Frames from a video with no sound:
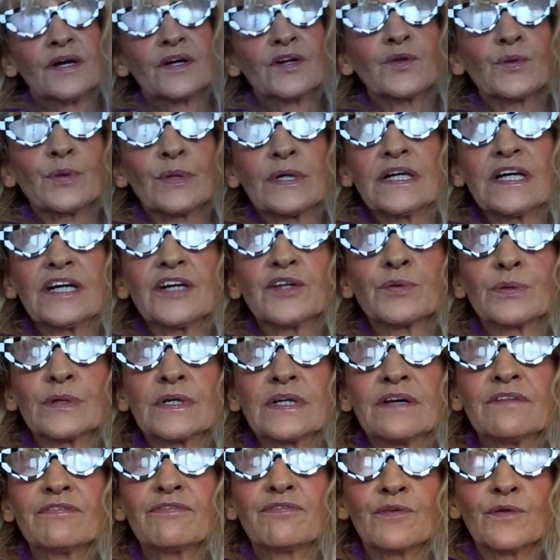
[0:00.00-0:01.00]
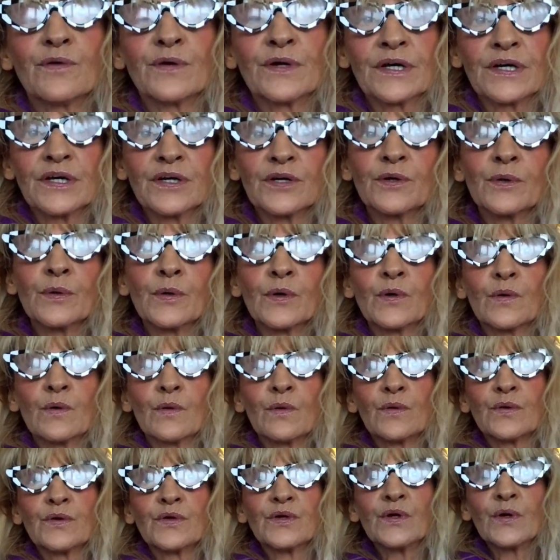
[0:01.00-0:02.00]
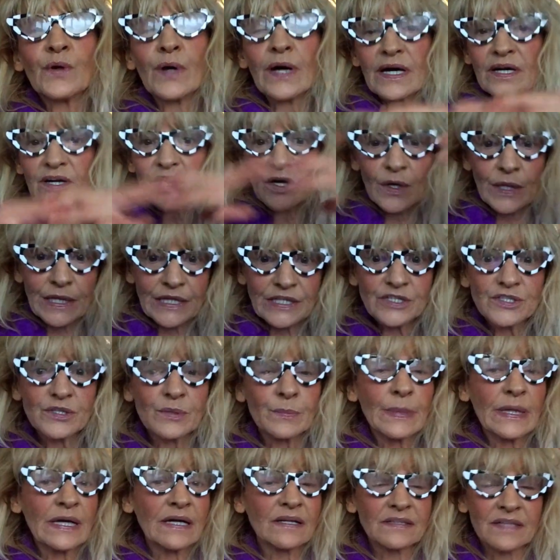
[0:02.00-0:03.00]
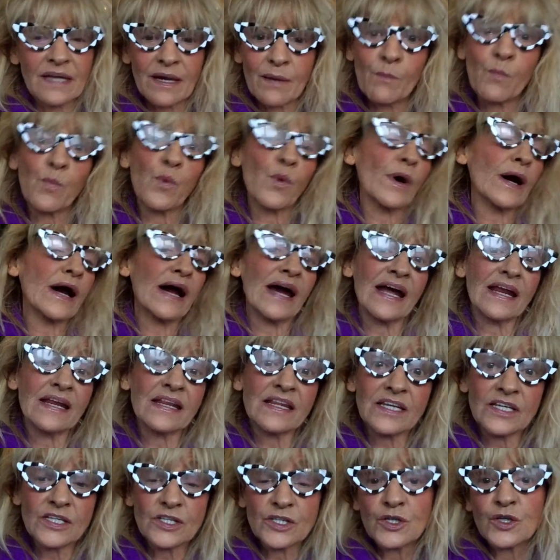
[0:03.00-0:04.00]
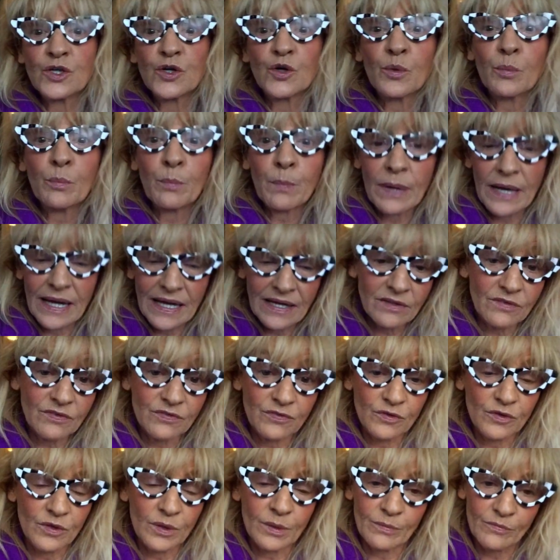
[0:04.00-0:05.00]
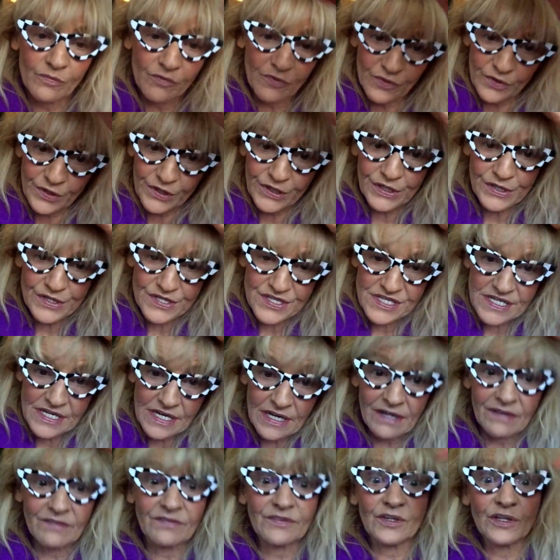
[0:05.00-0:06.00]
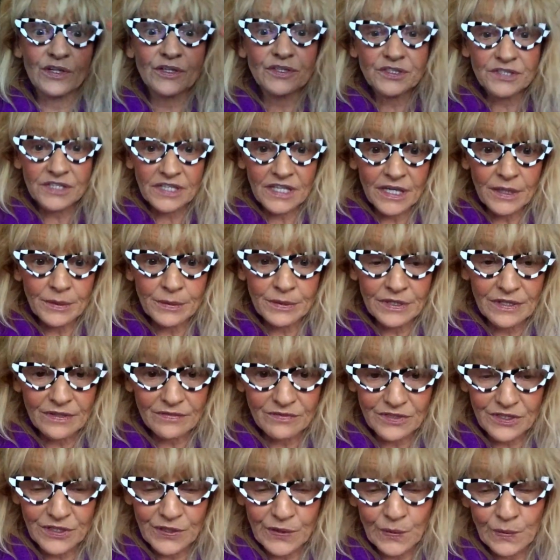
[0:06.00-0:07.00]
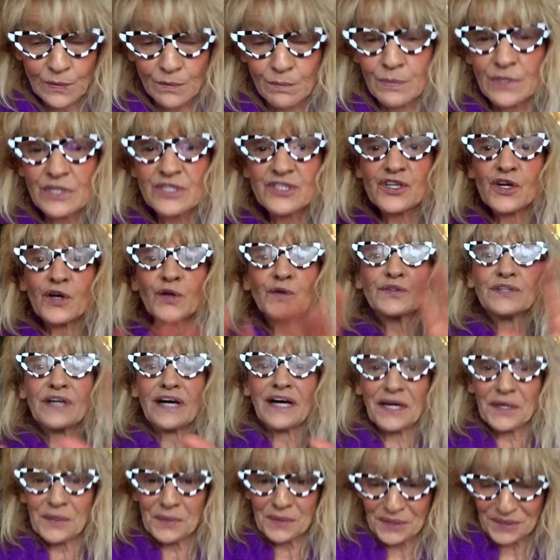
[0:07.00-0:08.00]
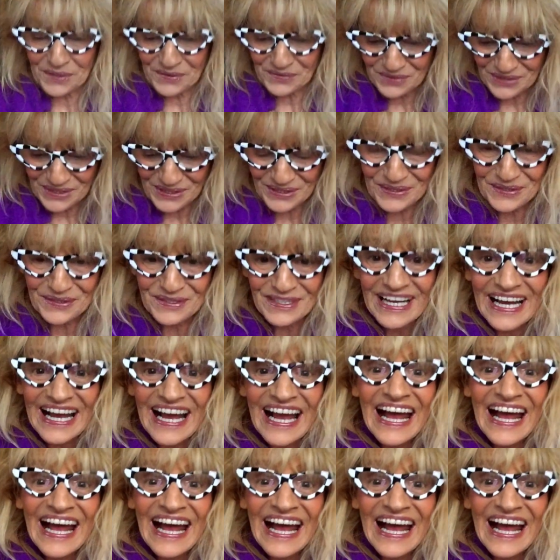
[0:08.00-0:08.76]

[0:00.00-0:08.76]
2024, you are going to build a brand new platform for yourself. You're tired of the old, but so tired of the old.